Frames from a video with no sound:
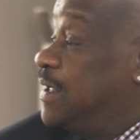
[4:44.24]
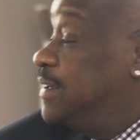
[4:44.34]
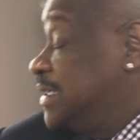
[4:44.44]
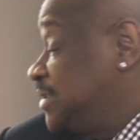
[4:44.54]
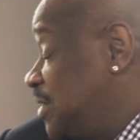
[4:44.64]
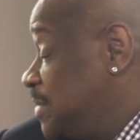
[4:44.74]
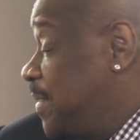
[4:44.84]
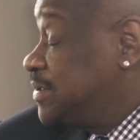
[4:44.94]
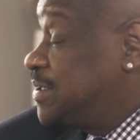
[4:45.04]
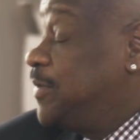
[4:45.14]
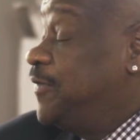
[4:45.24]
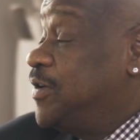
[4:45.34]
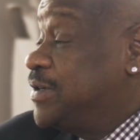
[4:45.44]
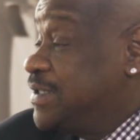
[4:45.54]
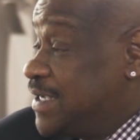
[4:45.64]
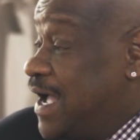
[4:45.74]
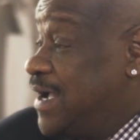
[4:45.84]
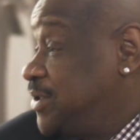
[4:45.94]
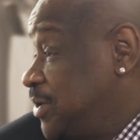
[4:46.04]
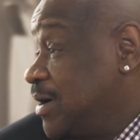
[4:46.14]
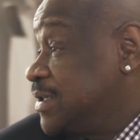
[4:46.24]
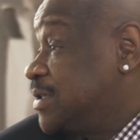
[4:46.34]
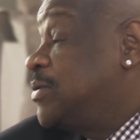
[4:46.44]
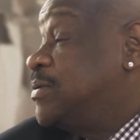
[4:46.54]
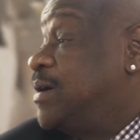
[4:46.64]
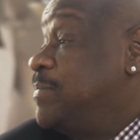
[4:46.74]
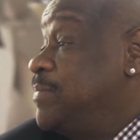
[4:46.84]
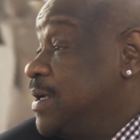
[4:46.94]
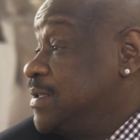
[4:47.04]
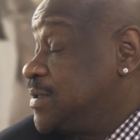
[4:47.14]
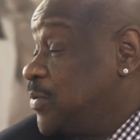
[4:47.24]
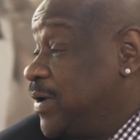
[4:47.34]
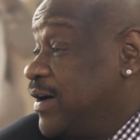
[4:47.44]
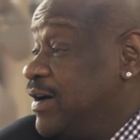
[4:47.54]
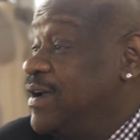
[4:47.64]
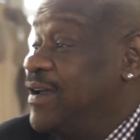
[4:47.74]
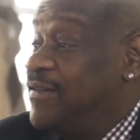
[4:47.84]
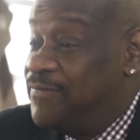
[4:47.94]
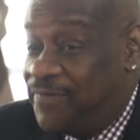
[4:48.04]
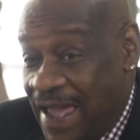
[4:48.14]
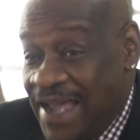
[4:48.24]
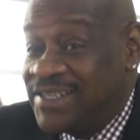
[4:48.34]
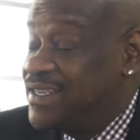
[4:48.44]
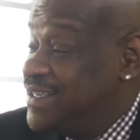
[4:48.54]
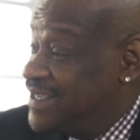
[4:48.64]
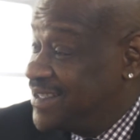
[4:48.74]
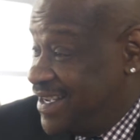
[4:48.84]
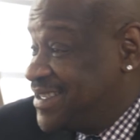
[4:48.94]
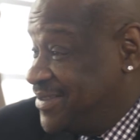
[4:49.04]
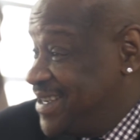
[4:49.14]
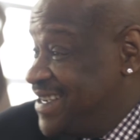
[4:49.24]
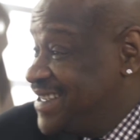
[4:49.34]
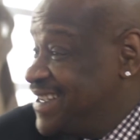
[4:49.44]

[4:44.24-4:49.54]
Let's talk about some of your designs. You're also a menswear fashion accessory